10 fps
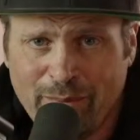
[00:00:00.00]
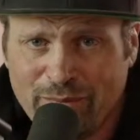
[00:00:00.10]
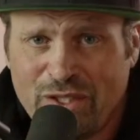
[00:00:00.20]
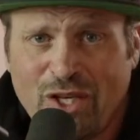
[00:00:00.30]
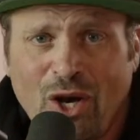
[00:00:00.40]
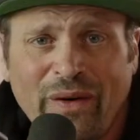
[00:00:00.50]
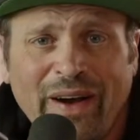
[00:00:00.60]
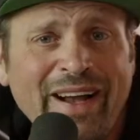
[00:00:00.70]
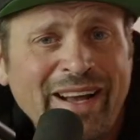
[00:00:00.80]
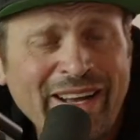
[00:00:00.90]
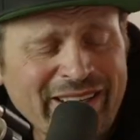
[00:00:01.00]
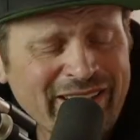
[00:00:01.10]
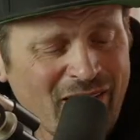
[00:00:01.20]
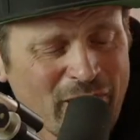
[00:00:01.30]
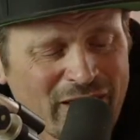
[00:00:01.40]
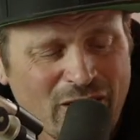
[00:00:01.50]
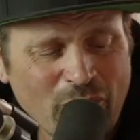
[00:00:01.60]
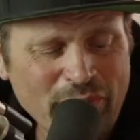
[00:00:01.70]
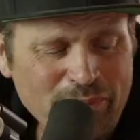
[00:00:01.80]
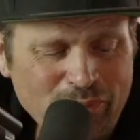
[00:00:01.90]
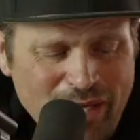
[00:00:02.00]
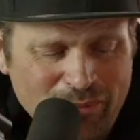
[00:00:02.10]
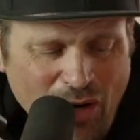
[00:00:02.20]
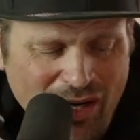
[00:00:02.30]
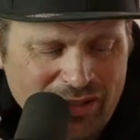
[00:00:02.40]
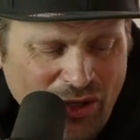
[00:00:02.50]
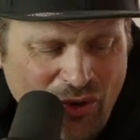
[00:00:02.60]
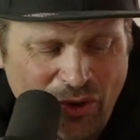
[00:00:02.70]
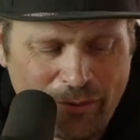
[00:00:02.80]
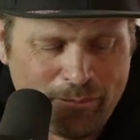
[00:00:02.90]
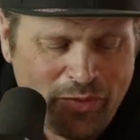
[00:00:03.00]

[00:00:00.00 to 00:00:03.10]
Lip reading: So give them a little beep beep, honk the horn.